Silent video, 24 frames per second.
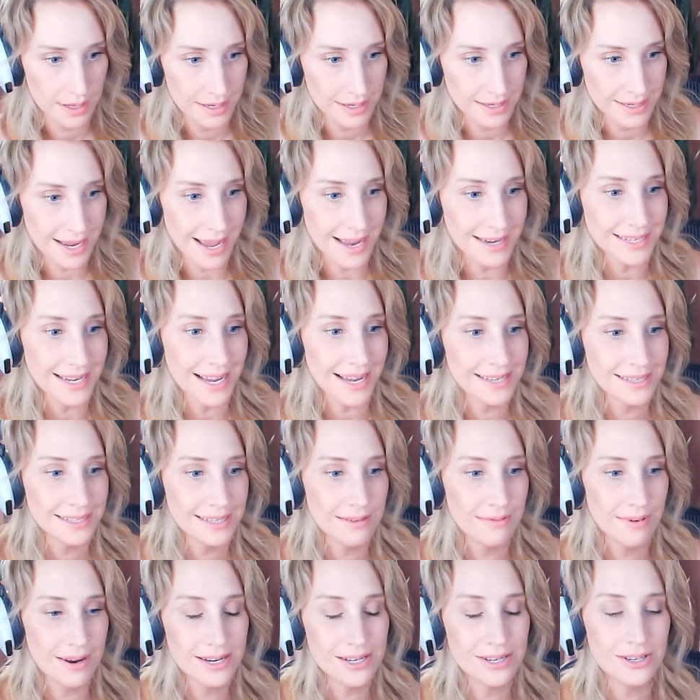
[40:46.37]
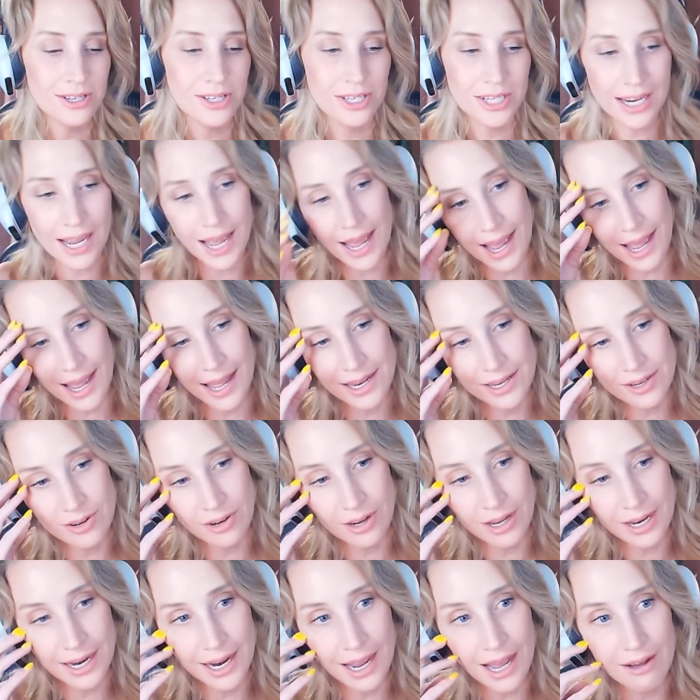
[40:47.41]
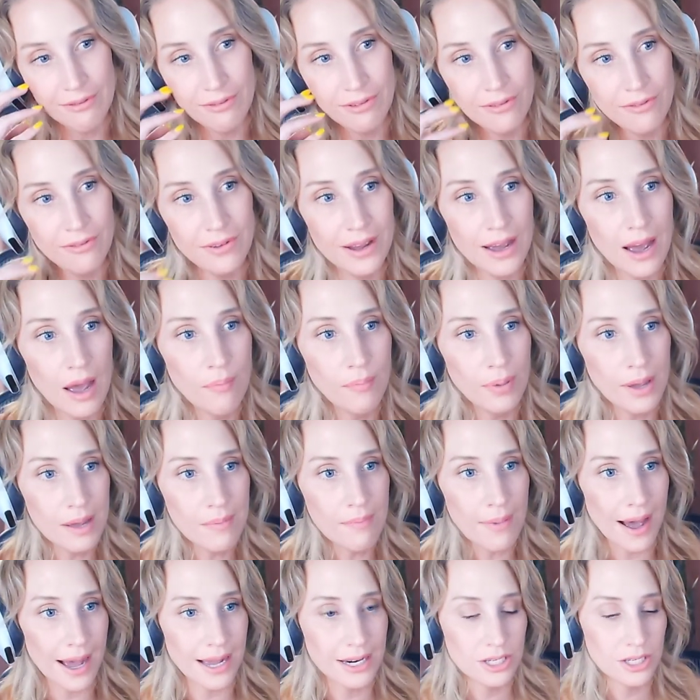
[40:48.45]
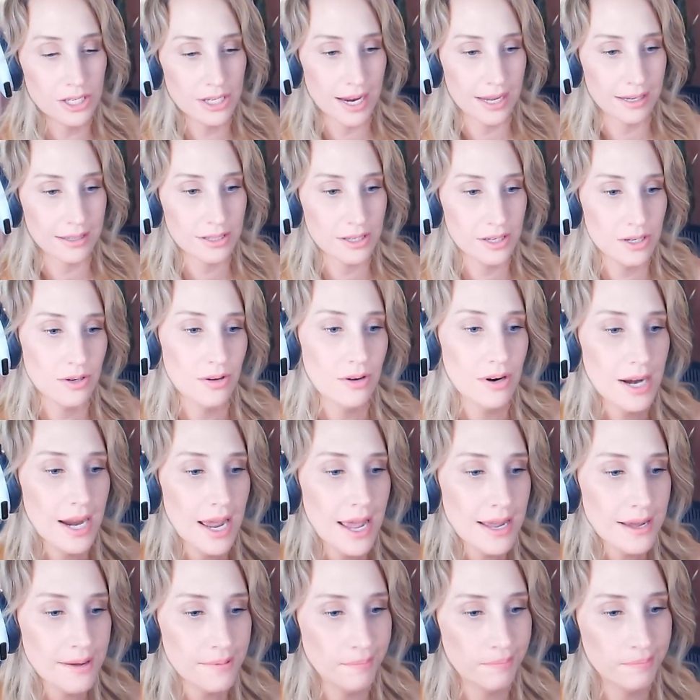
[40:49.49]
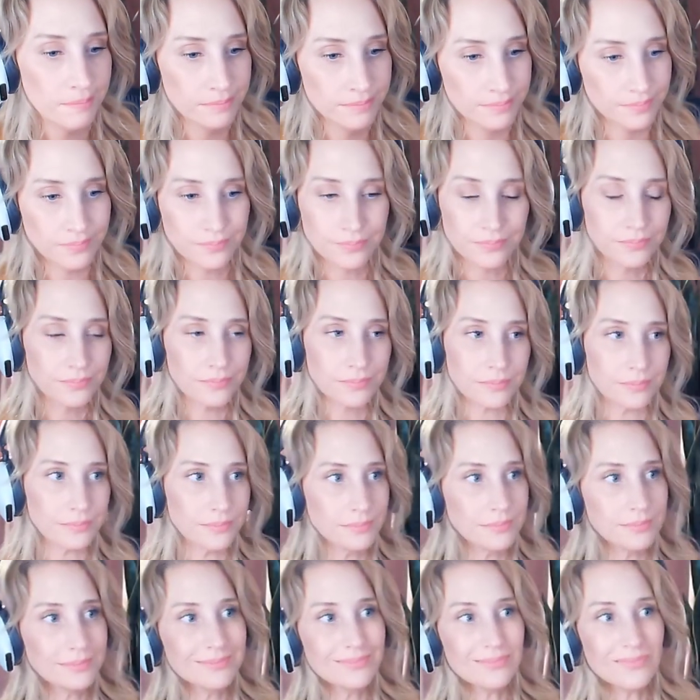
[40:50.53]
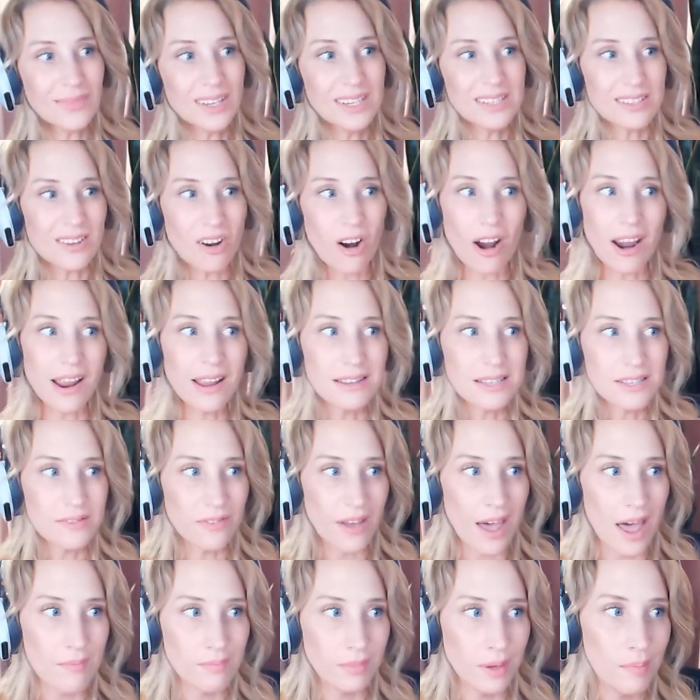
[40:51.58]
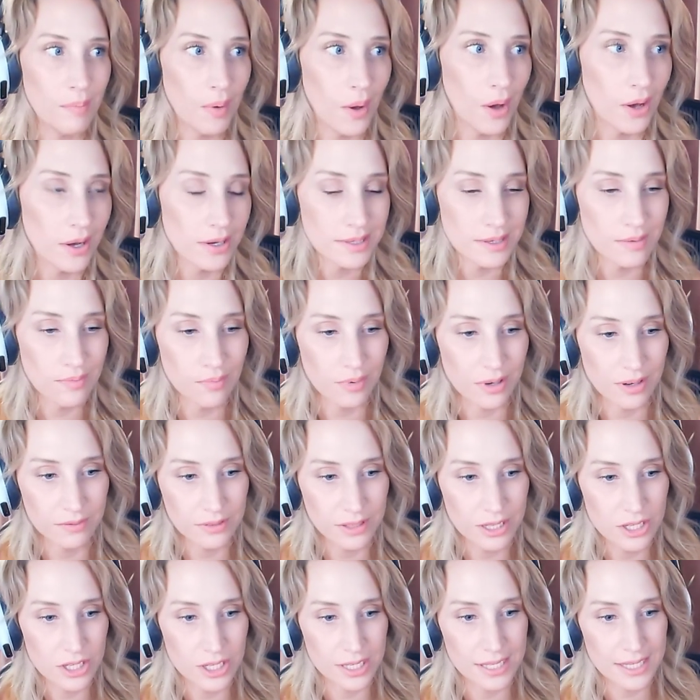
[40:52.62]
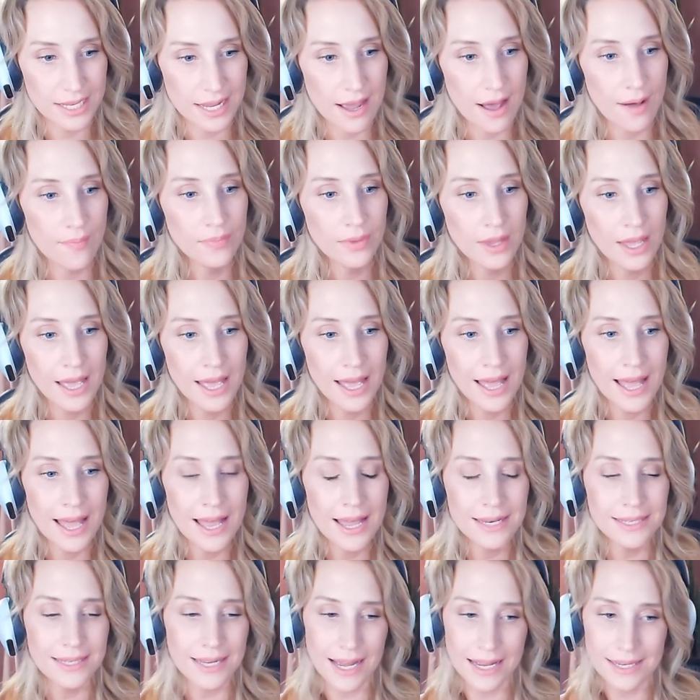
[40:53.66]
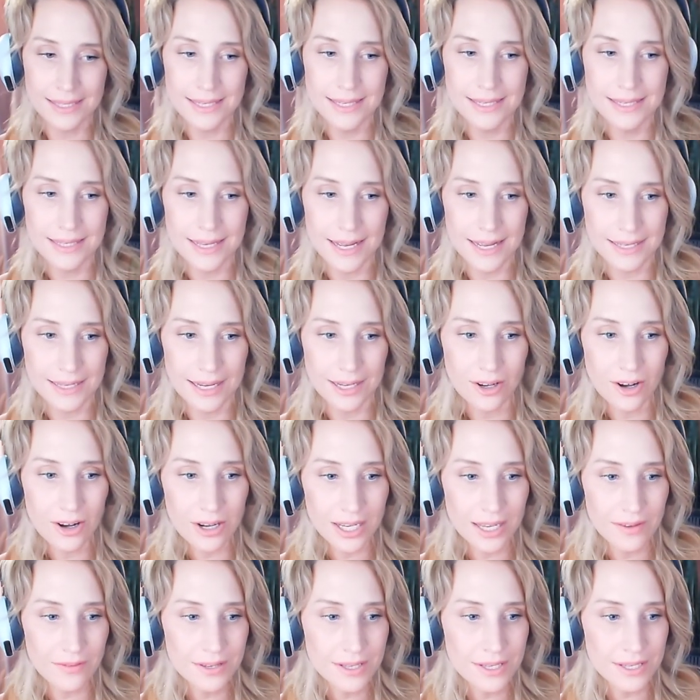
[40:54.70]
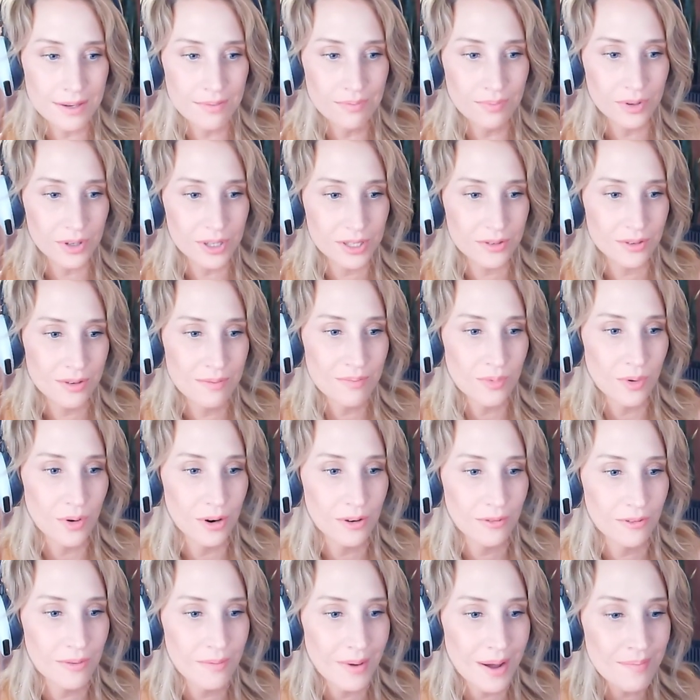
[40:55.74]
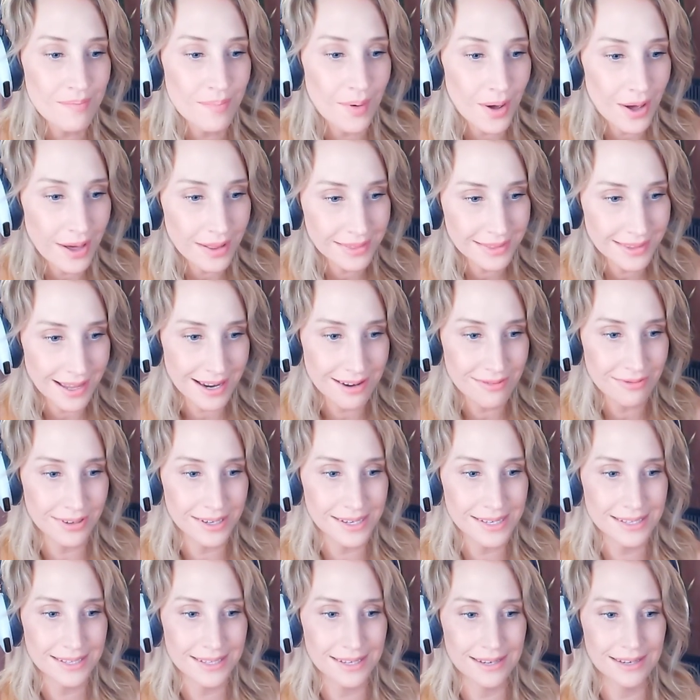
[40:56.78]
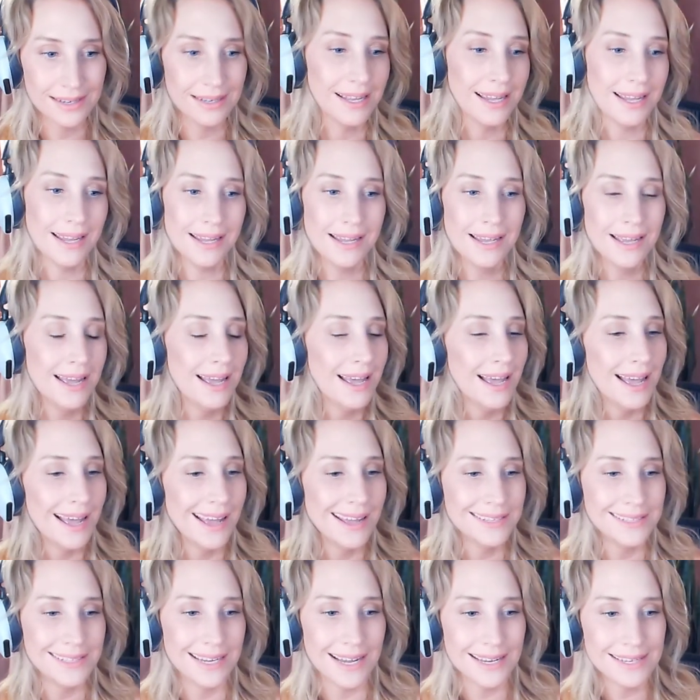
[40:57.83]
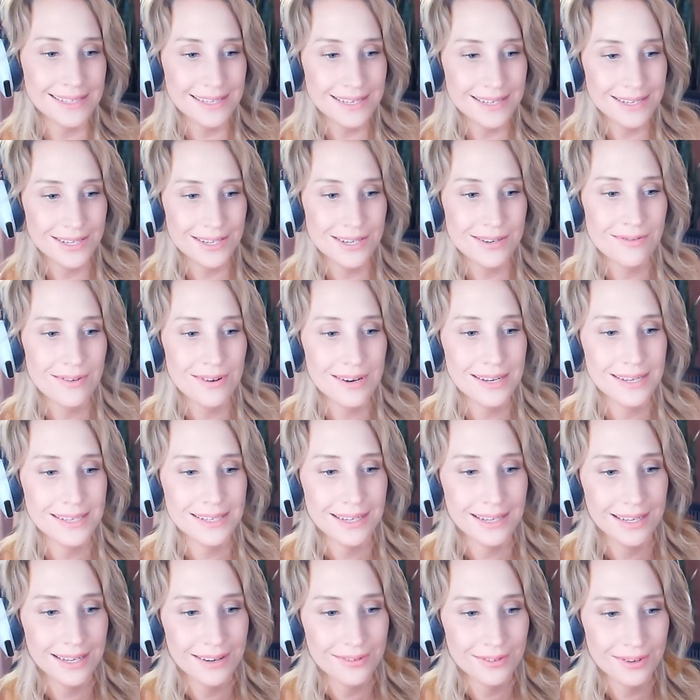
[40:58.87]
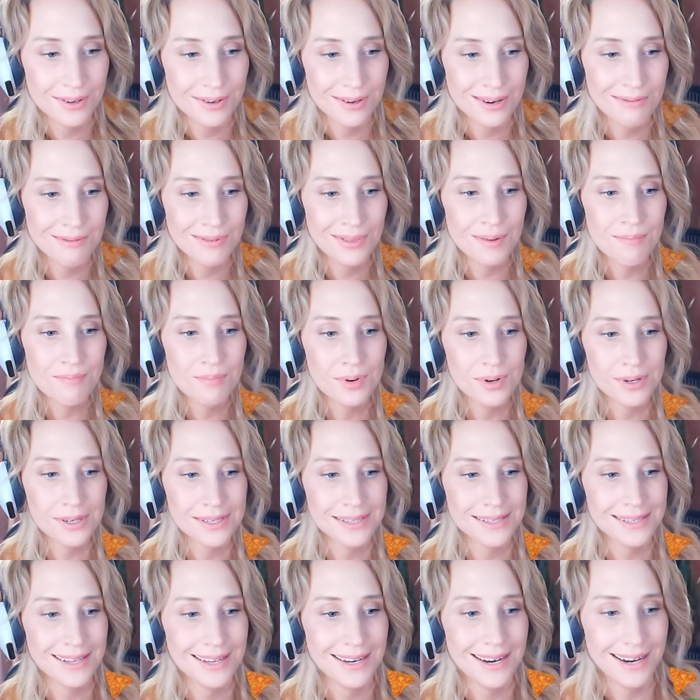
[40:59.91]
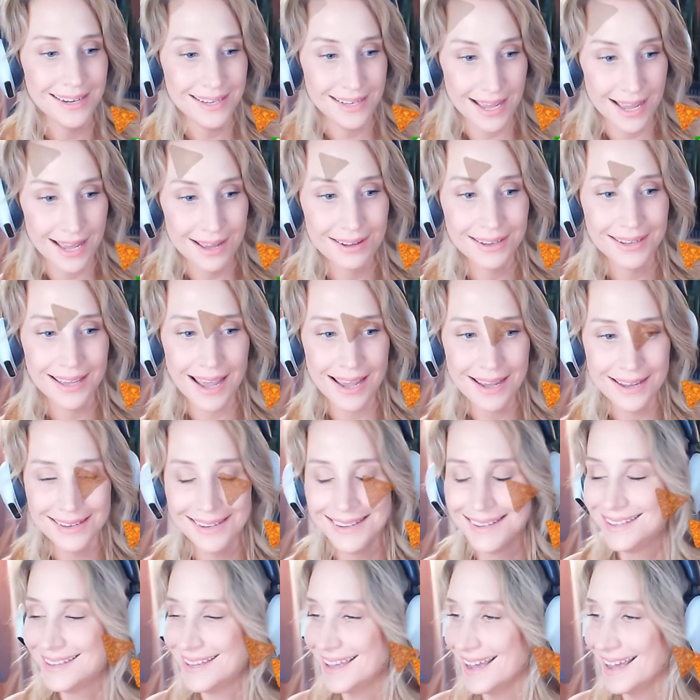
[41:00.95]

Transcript: Now, Darcy, when you chat, you're going to have a VIP badge next to your name. Sorry, it's family perks and privileges here. Darcy says, I got given some books from Maude for my birthday recently. Darcy, do you want to tell everyone the books that I... Yeah, Kate,